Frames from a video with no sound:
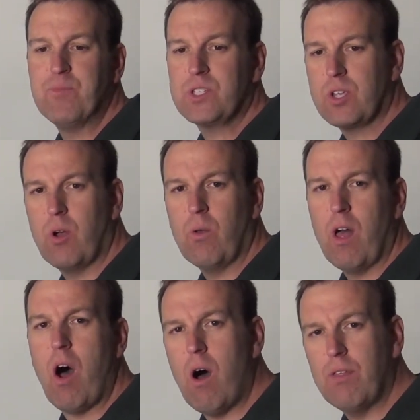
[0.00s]

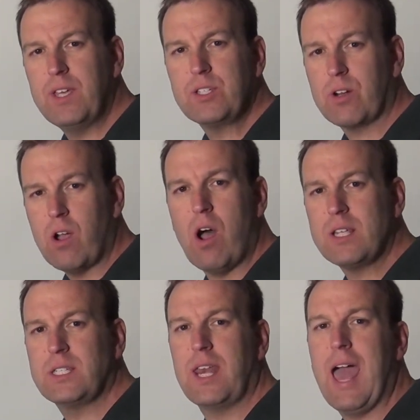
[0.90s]
So all these are
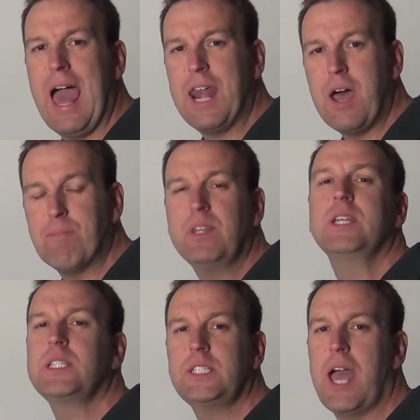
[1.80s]
costs that add up, and
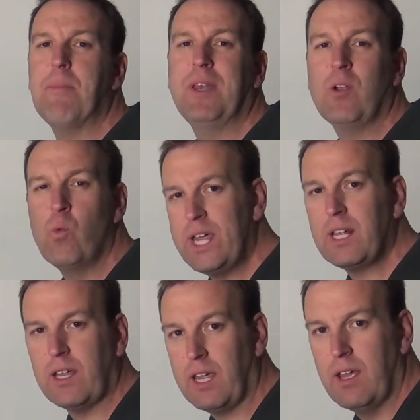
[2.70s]
this is happening
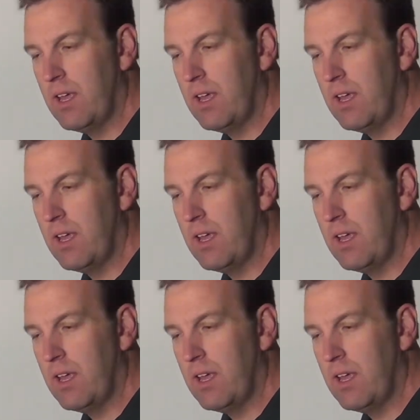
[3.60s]
weekly.